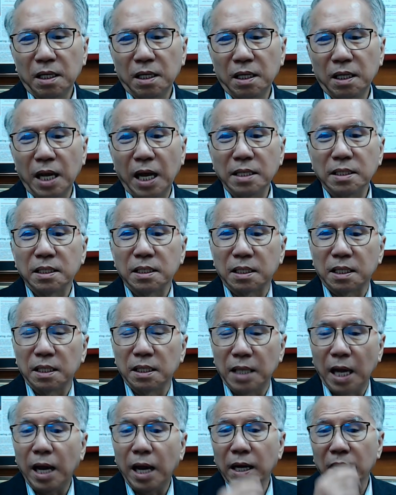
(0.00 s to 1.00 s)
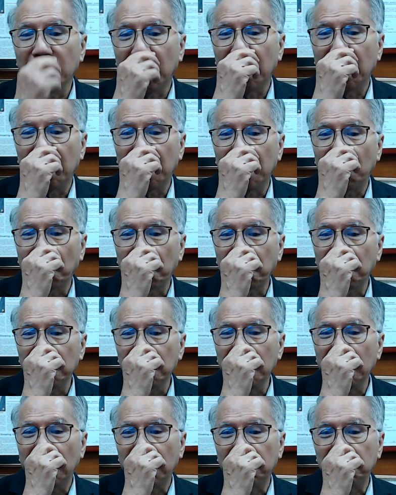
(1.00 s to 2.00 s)
then I
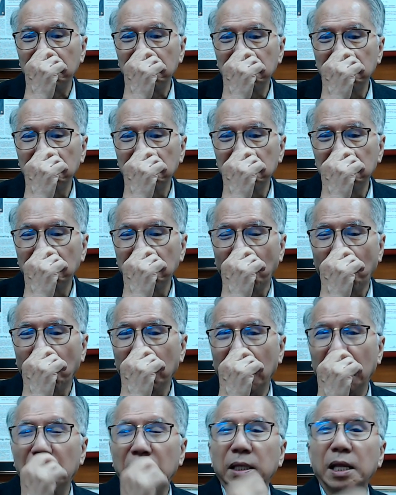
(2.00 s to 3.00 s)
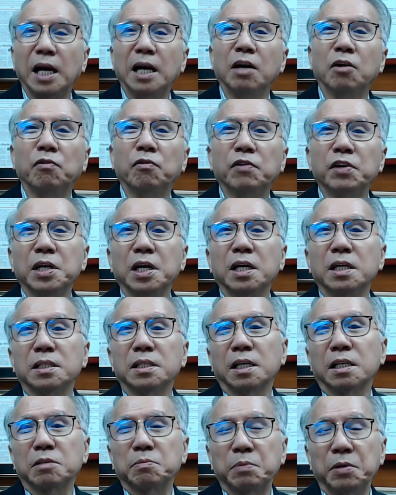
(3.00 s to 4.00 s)
already have more than 10 over years
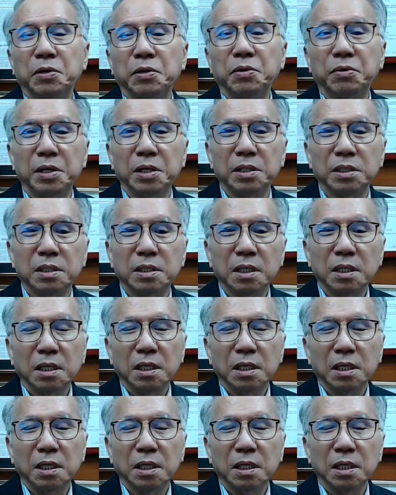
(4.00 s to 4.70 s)
experience.